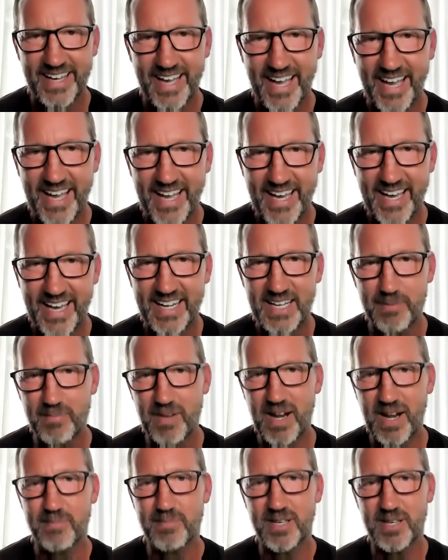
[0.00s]
And it
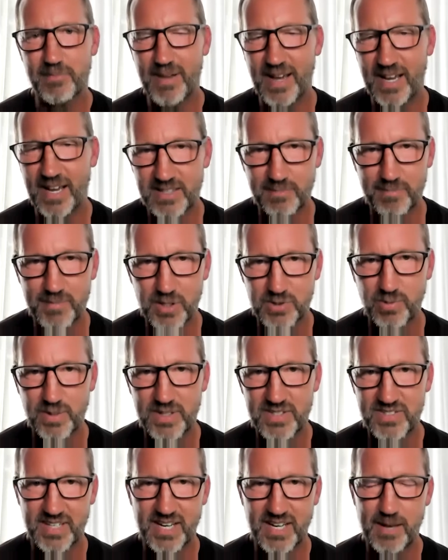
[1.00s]
might be about the most
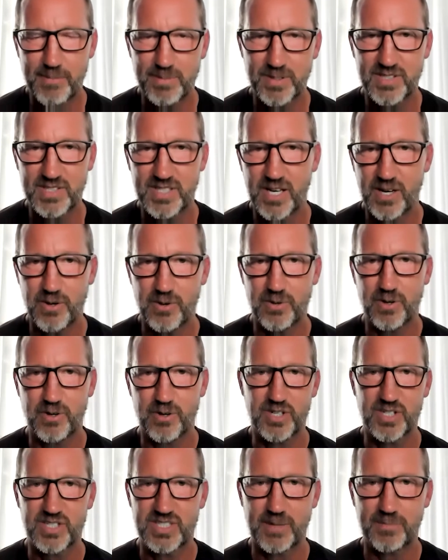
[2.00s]
recent episode or
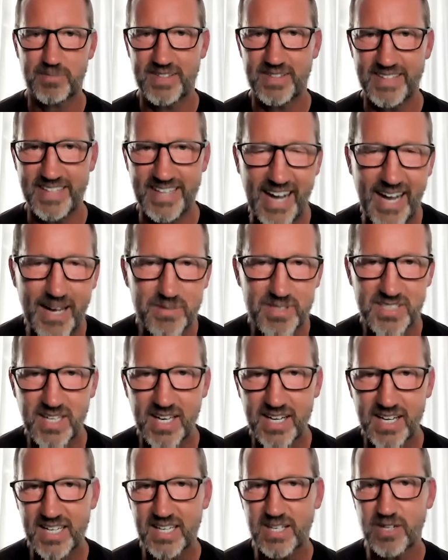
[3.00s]
just something that I'm
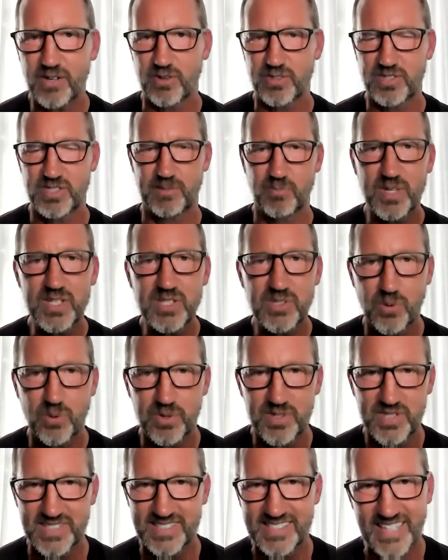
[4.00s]
studying or some
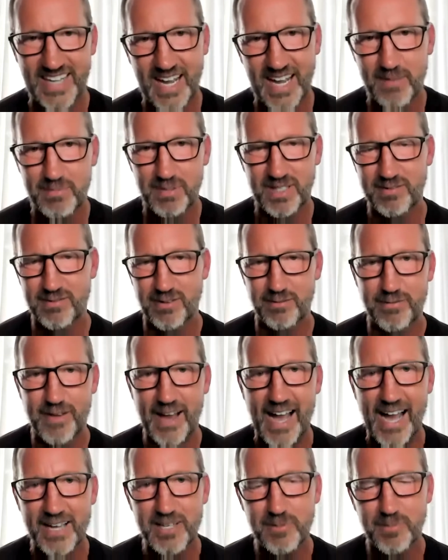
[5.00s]
resources that I believe are
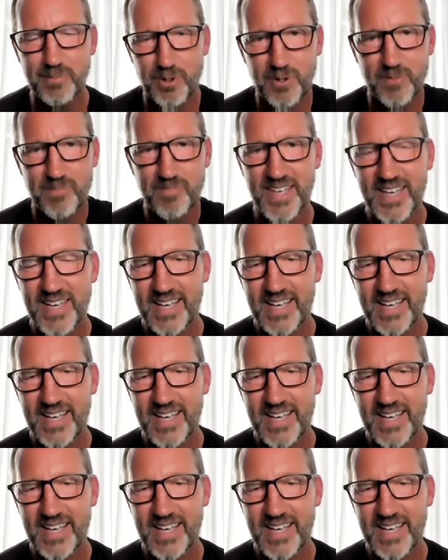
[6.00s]
valuable